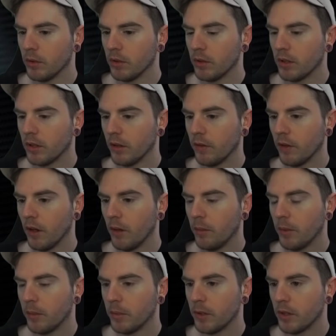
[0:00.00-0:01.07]
will just see a
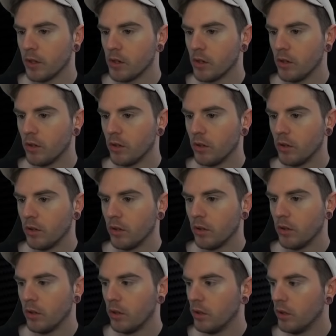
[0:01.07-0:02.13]
flop in position.
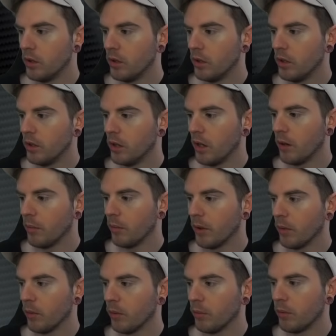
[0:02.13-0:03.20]
And
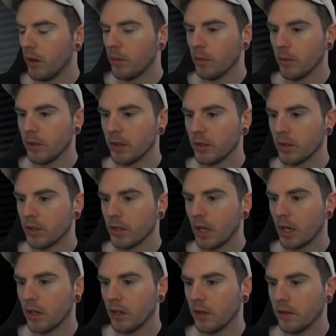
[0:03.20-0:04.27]
we will probably just
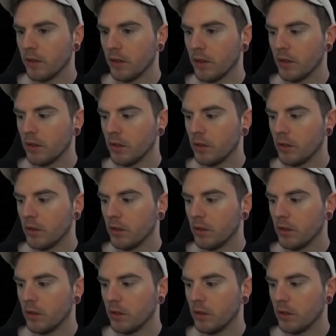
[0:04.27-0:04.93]
stack off here.